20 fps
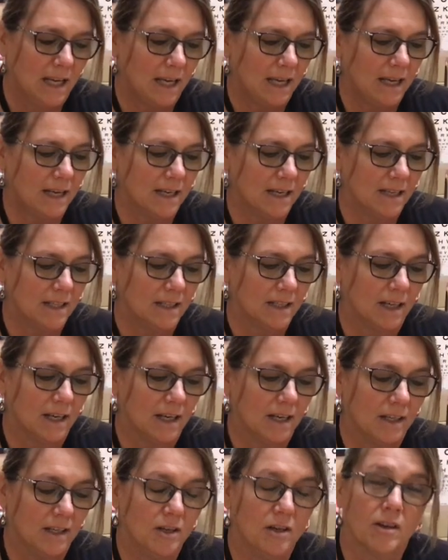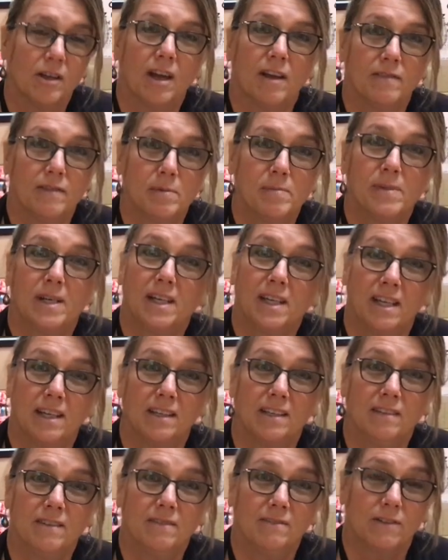and you'll have them
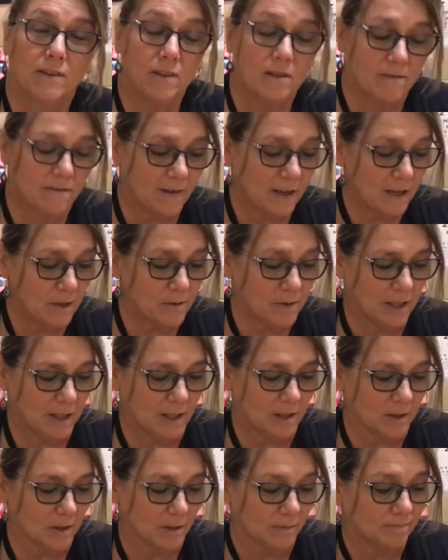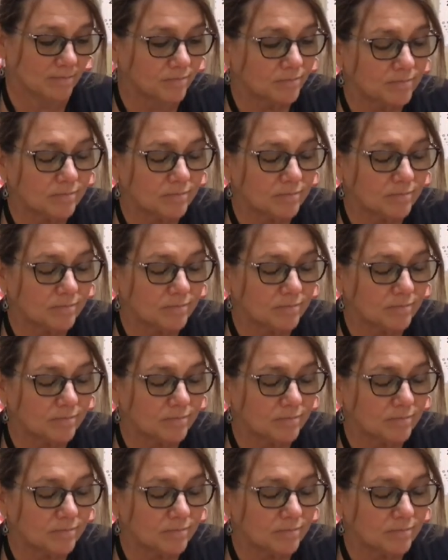again for the following year.